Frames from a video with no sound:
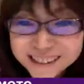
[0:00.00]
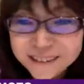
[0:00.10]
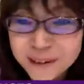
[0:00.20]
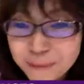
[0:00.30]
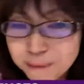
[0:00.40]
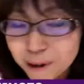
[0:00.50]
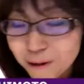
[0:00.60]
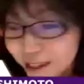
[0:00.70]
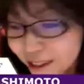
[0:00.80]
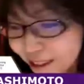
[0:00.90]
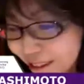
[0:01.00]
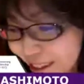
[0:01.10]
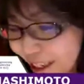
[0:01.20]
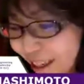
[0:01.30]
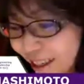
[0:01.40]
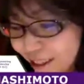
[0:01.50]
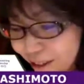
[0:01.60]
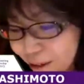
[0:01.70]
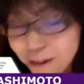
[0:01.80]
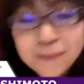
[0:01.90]
a female professor.
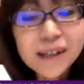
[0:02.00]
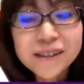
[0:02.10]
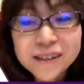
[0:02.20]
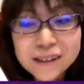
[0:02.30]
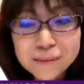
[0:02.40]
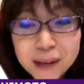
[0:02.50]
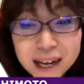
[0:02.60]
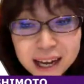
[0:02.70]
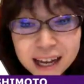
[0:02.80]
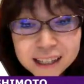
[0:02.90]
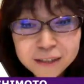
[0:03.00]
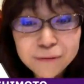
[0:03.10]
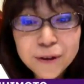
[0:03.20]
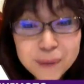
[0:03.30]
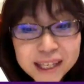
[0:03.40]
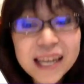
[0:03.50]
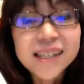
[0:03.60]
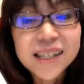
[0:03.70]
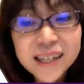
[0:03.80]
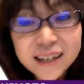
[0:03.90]
So but by women
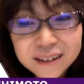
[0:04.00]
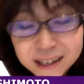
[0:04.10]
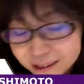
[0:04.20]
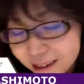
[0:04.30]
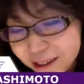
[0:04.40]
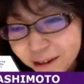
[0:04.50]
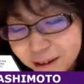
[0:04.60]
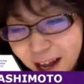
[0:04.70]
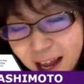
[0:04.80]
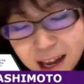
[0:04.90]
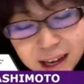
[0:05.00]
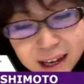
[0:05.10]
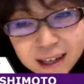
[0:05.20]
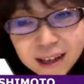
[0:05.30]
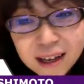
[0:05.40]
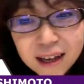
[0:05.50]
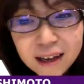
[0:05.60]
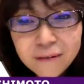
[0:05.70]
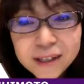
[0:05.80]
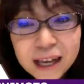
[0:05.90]
engineering, so I
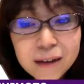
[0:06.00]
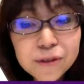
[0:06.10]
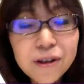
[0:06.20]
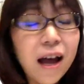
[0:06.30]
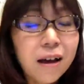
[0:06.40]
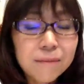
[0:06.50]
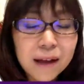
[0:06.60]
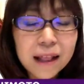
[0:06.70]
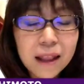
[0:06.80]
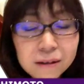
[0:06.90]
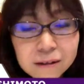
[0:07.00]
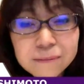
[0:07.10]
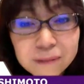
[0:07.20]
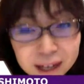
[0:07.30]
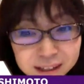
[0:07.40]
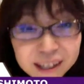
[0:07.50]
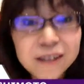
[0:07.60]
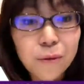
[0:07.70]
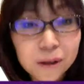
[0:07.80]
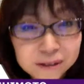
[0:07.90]
was able to have a lot of friends in the
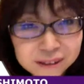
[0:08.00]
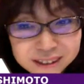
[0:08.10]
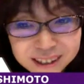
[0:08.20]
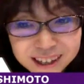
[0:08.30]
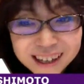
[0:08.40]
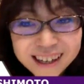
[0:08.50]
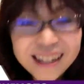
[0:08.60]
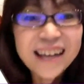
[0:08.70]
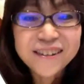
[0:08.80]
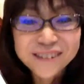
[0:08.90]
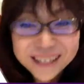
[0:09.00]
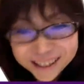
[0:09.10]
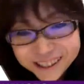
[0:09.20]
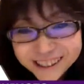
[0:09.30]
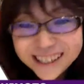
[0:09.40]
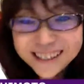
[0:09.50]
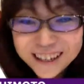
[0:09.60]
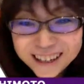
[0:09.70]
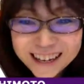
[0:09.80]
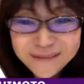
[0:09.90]
world, like Nita and
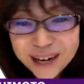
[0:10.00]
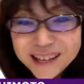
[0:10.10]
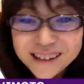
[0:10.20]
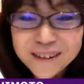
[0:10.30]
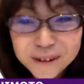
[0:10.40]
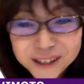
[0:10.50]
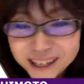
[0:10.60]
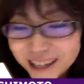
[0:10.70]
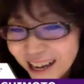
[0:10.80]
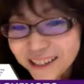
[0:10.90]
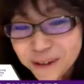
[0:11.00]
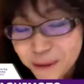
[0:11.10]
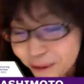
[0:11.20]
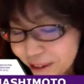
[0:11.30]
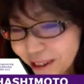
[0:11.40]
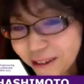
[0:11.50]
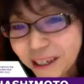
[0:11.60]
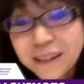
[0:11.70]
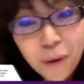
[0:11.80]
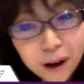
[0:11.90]
Ramalatha, Roxana, and so on. So
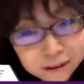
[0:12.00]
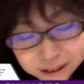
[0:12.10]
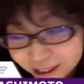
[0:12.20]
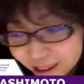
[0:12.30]
in the world,